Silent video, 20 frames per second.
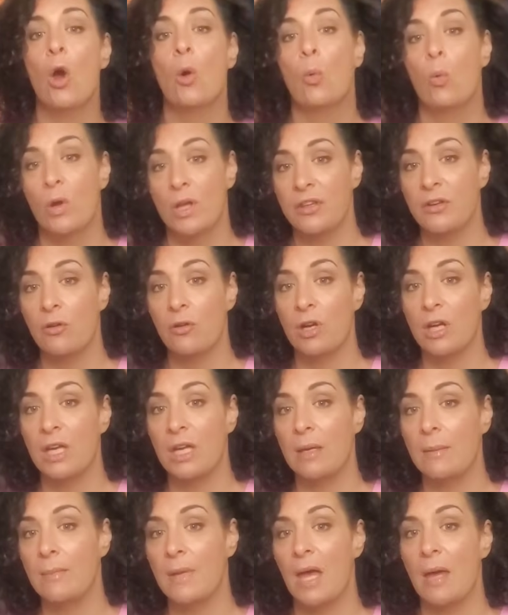with
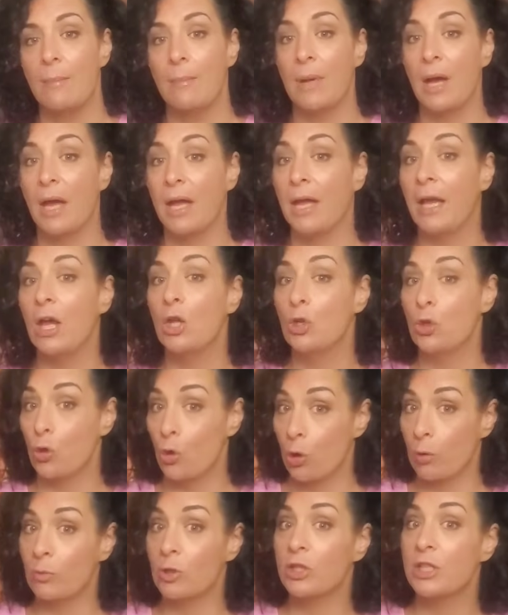cream at my
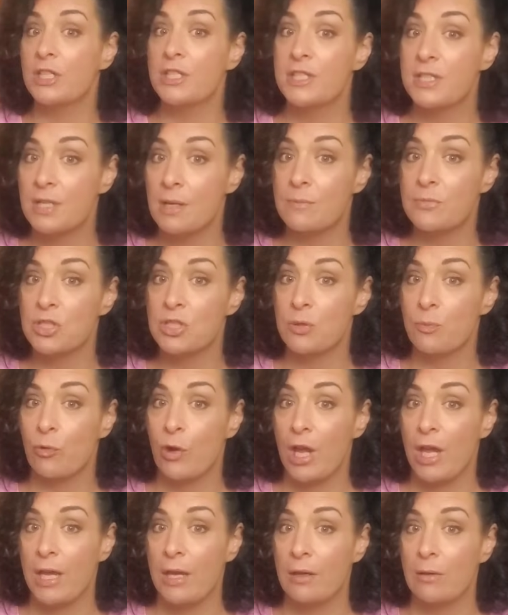normal consumption
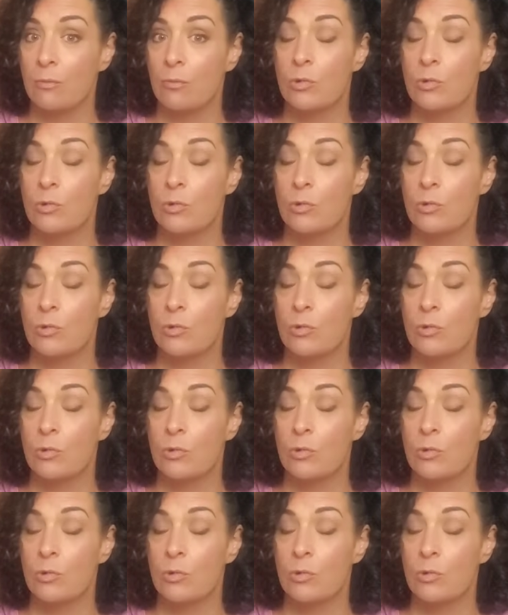rate,